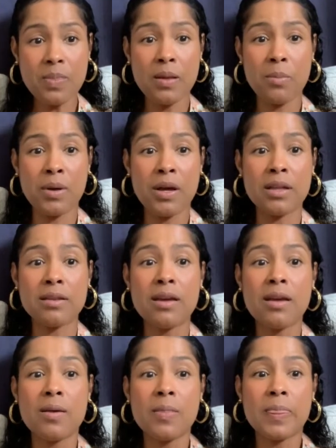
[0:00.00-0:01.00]
But,
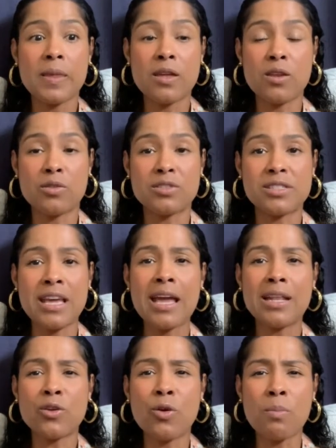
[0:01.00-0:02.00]
to take
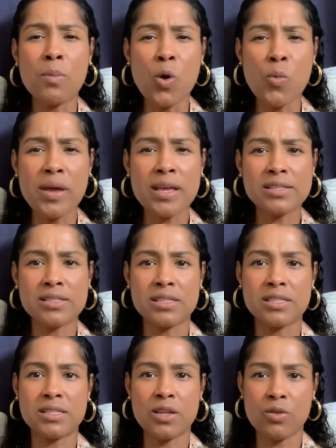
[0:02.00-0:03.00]
little moments to
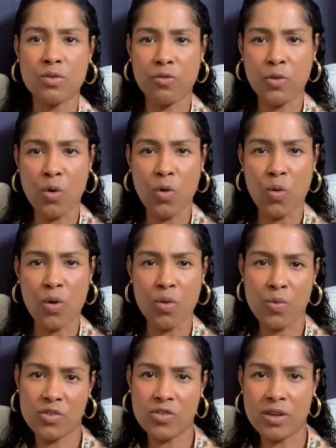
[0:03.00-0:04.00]
sit on the floor
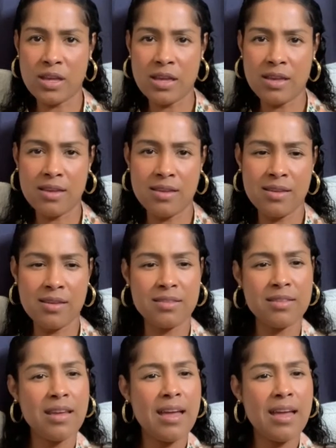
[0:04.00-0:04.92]
with your kids